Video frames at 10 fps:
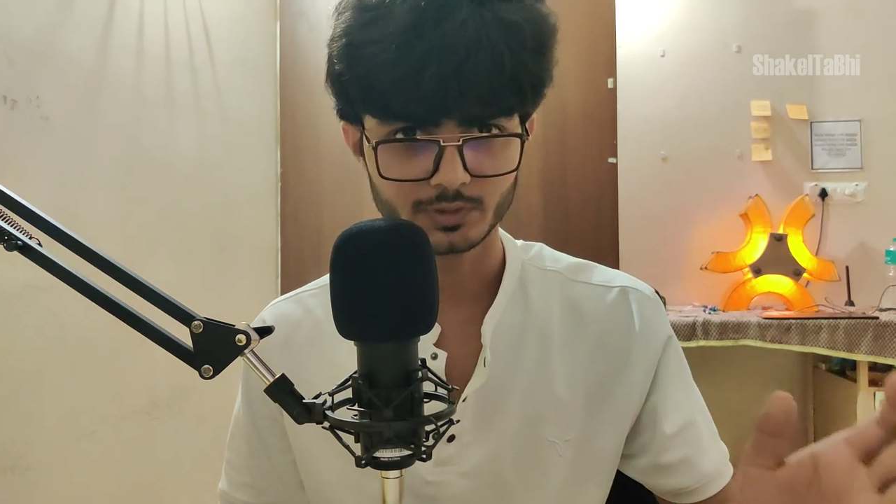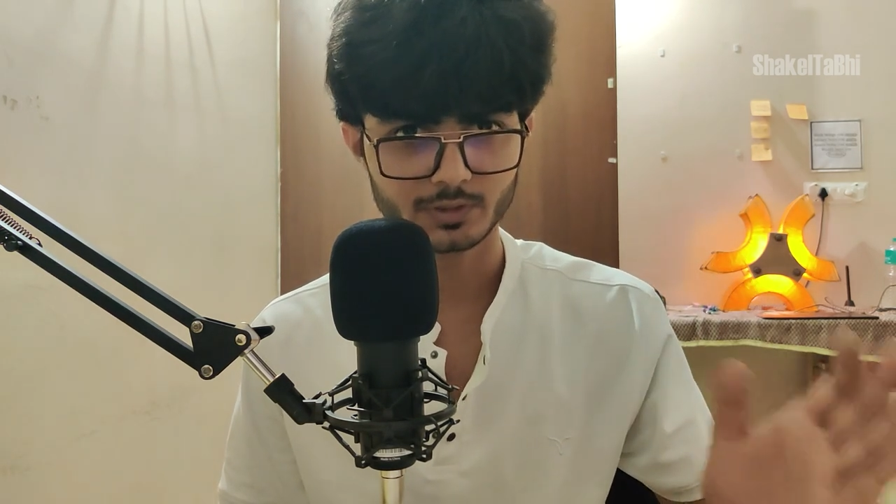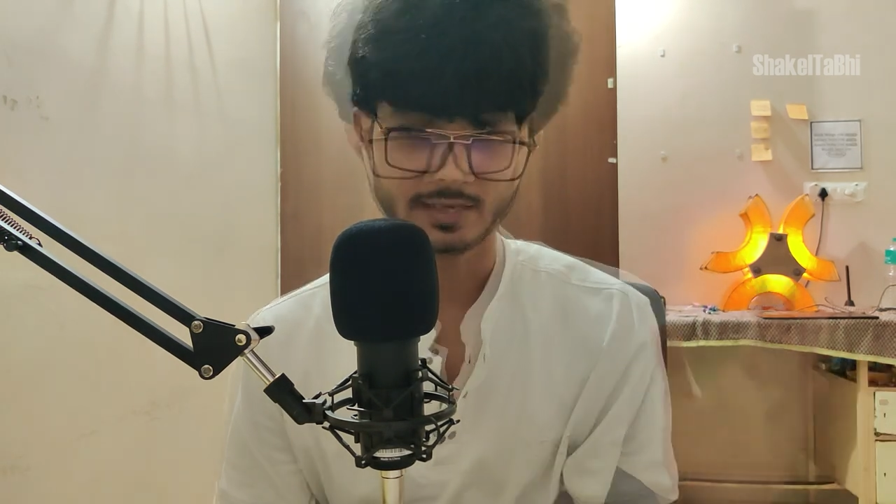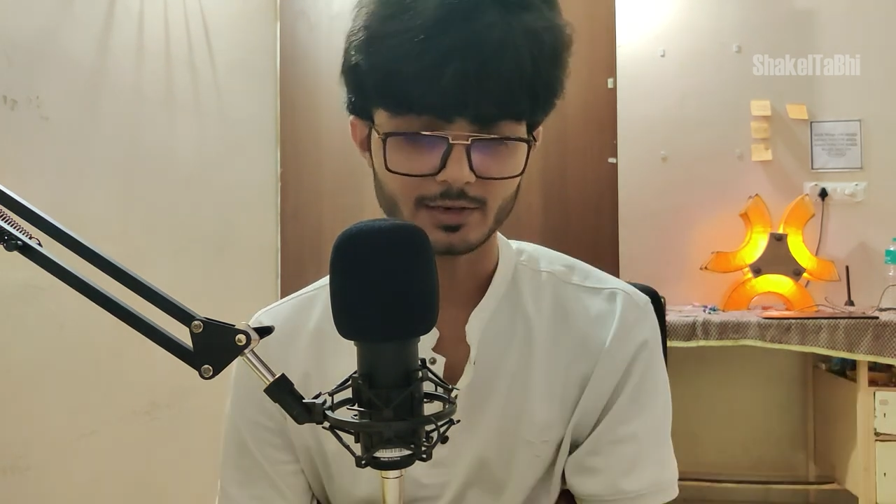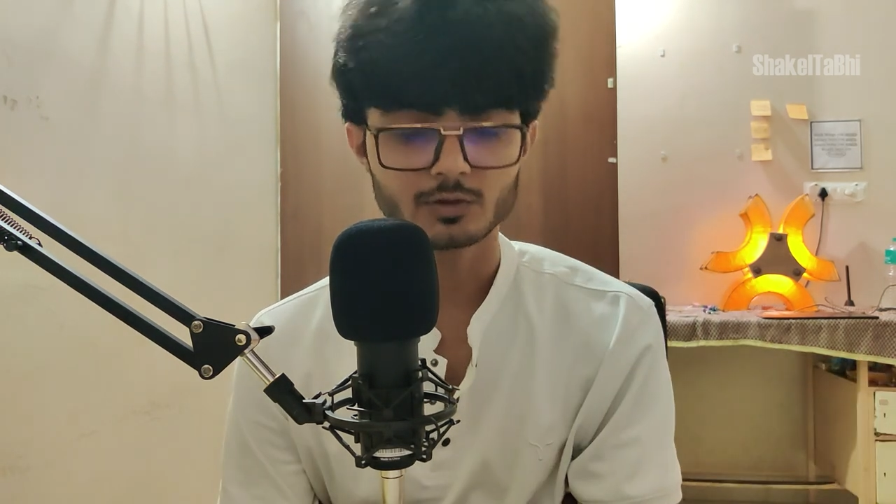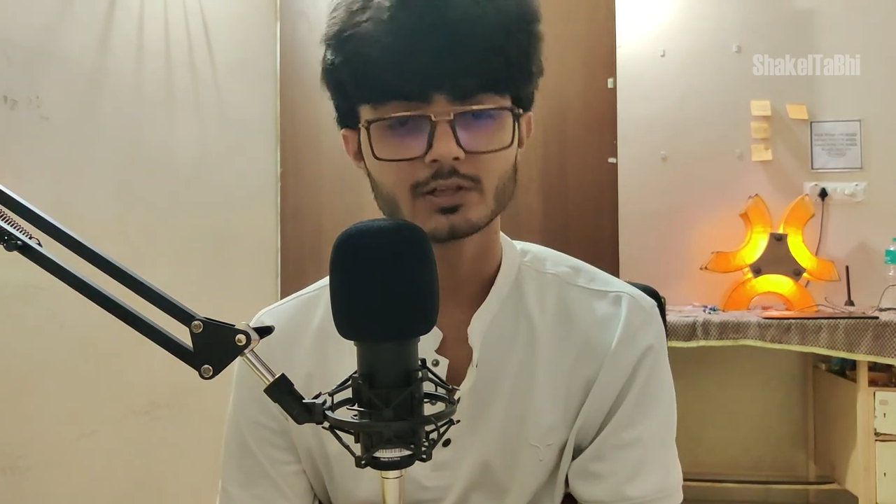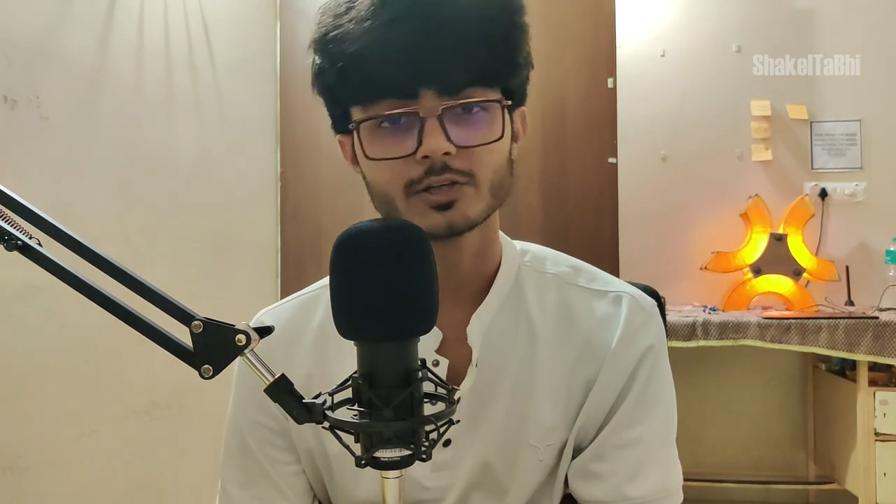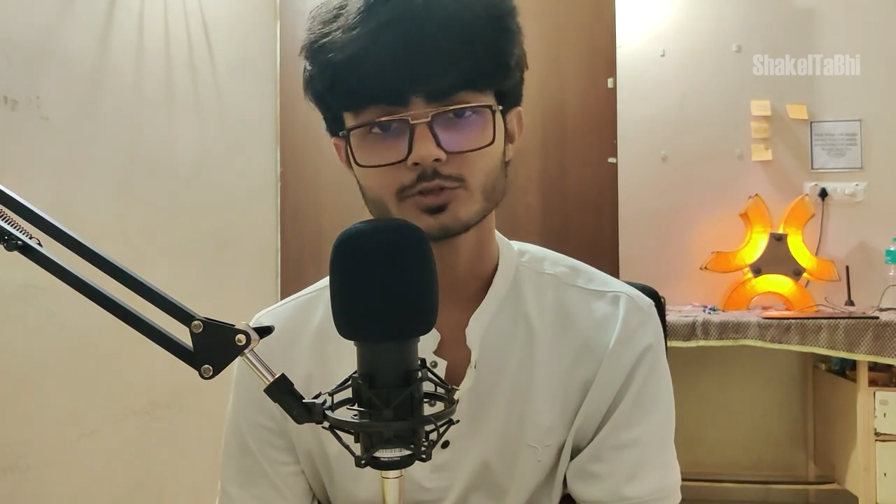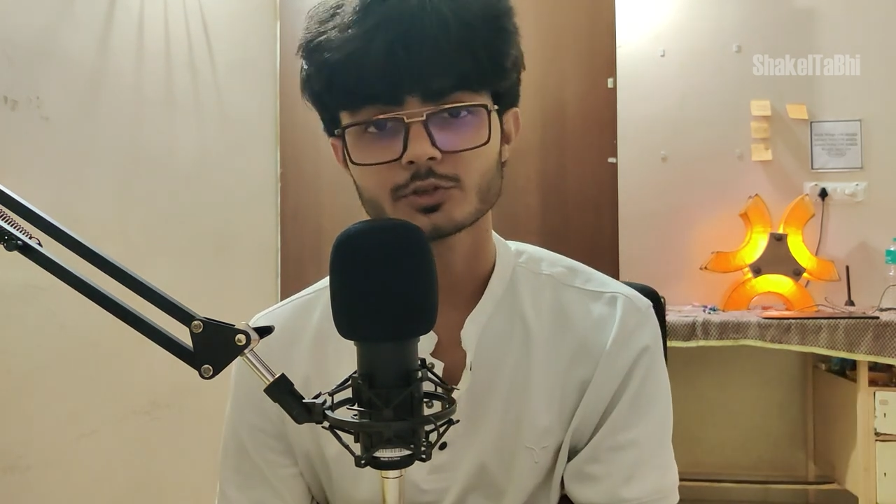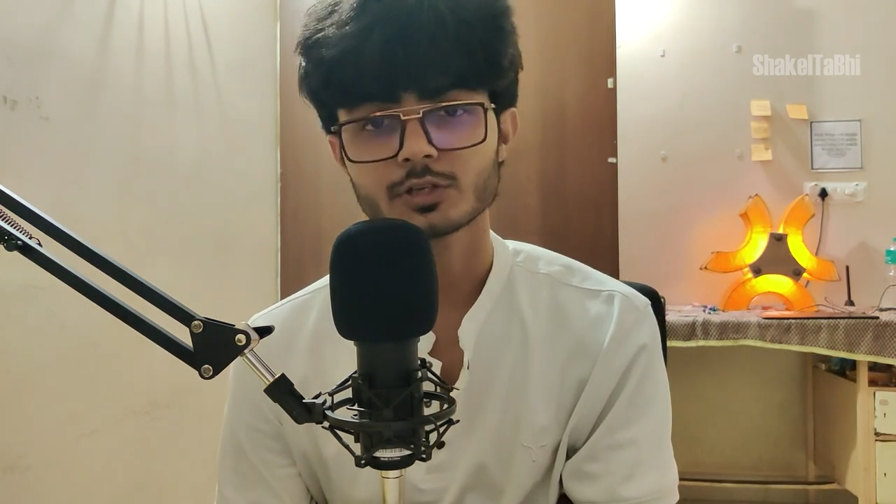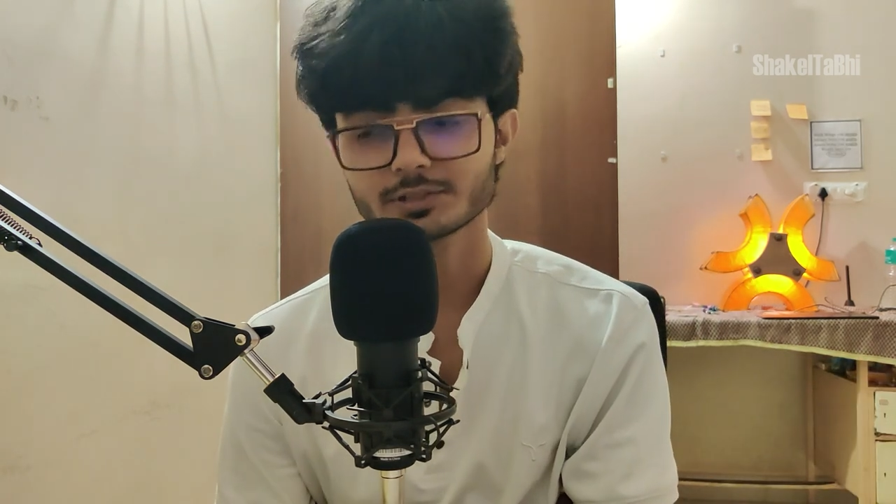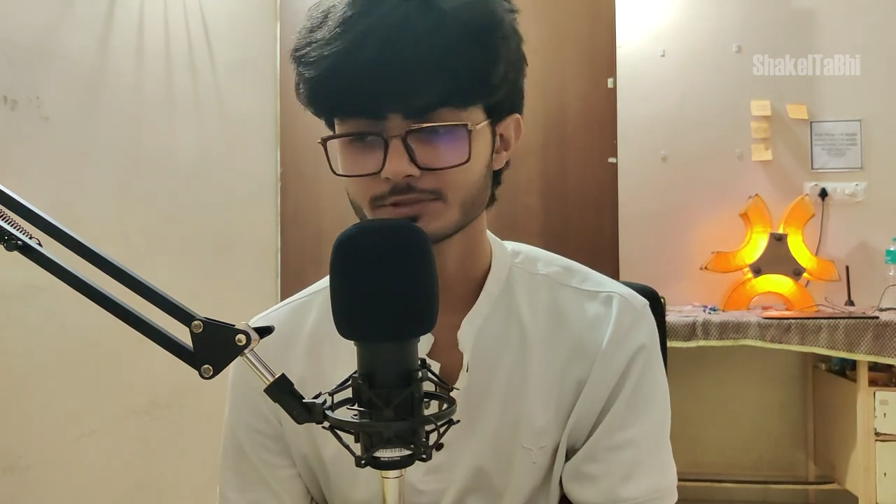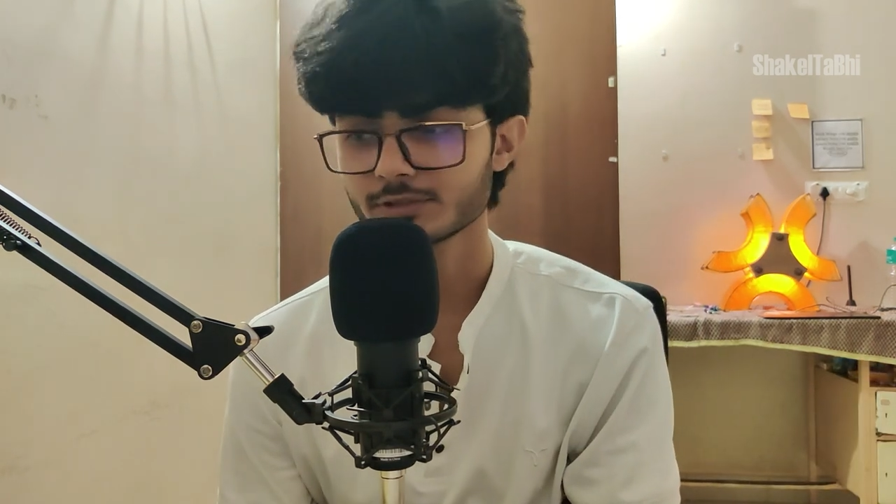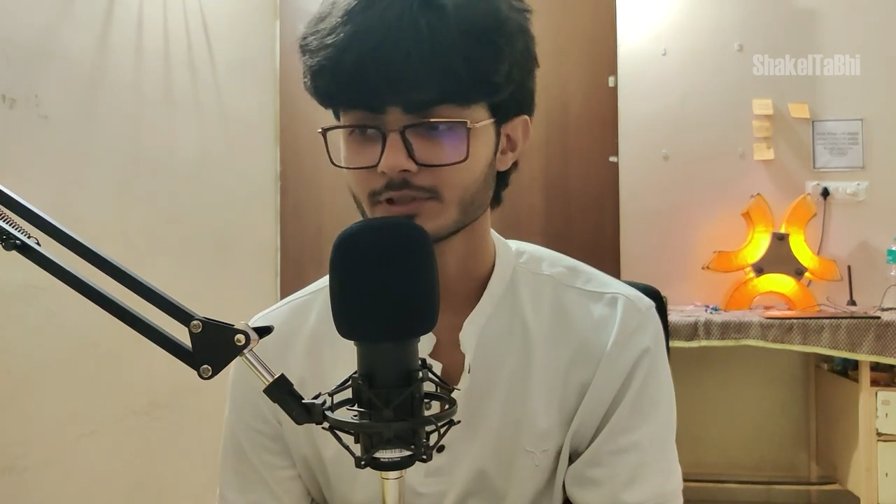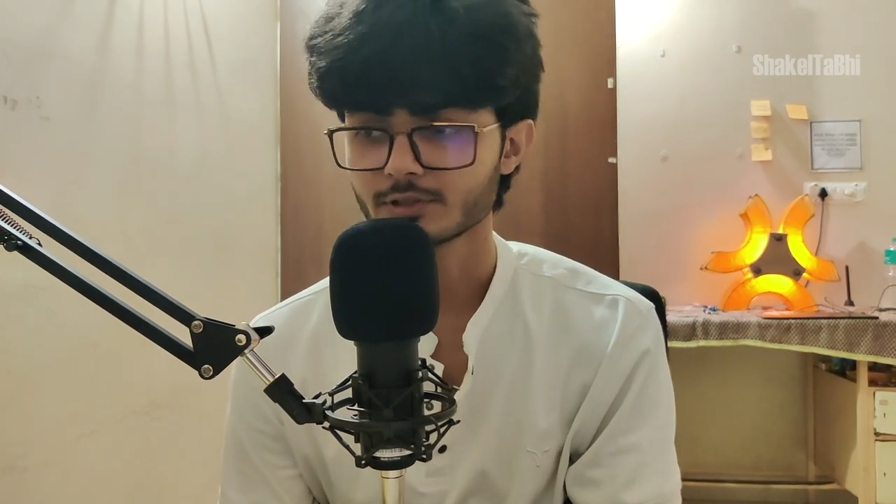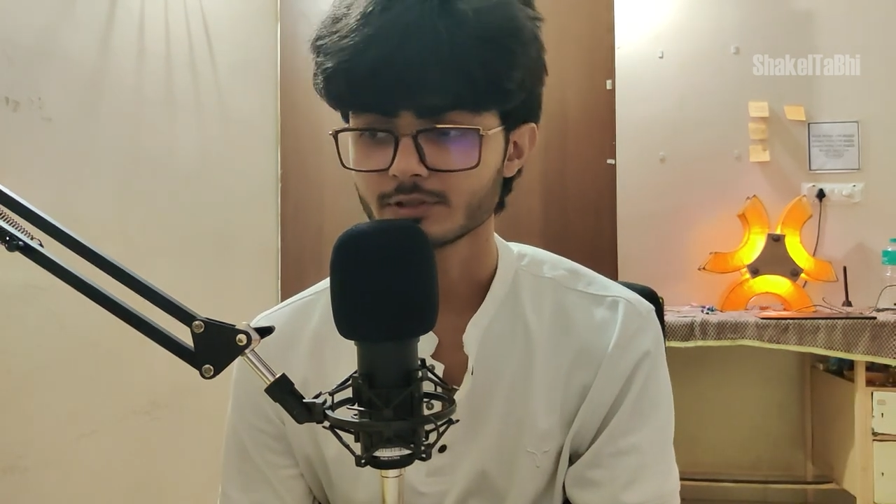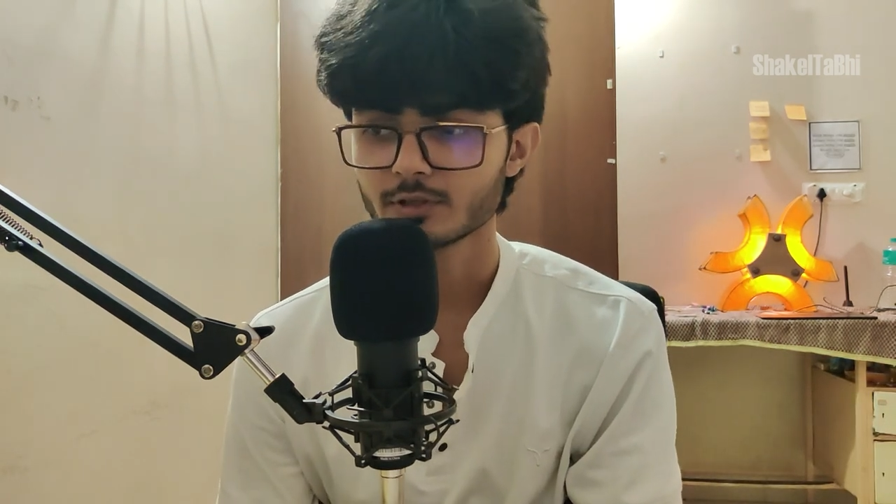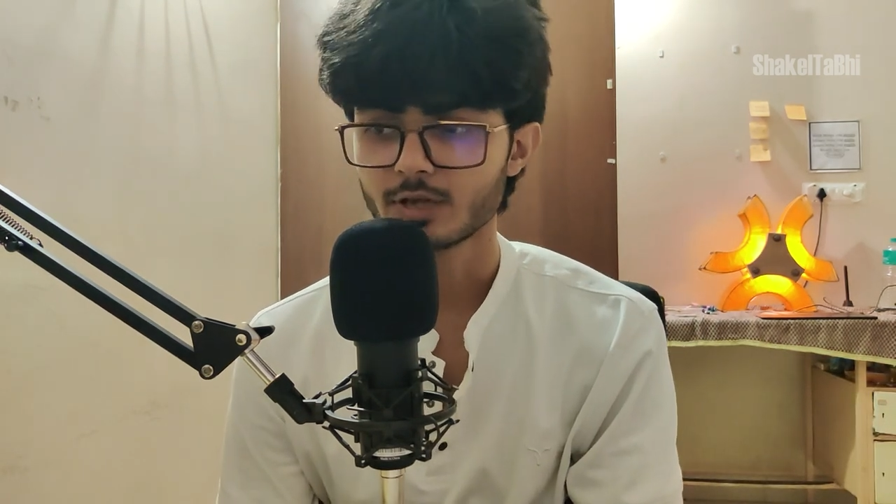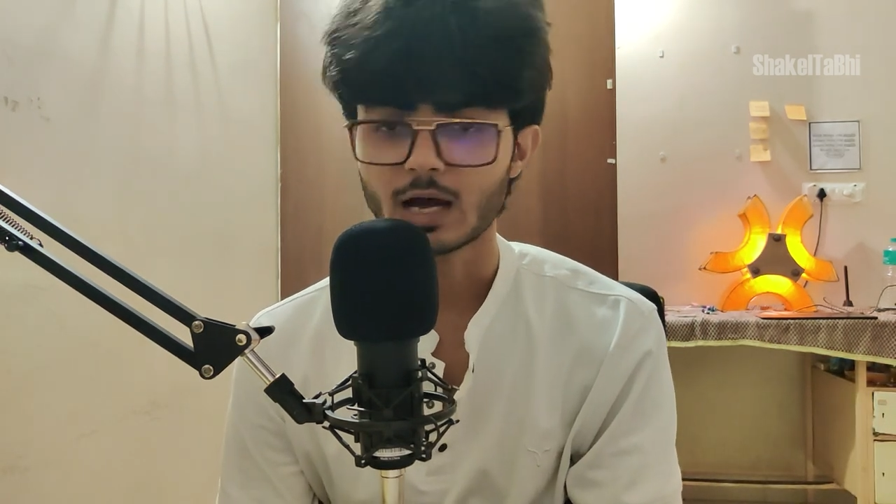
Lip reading: then only you should consider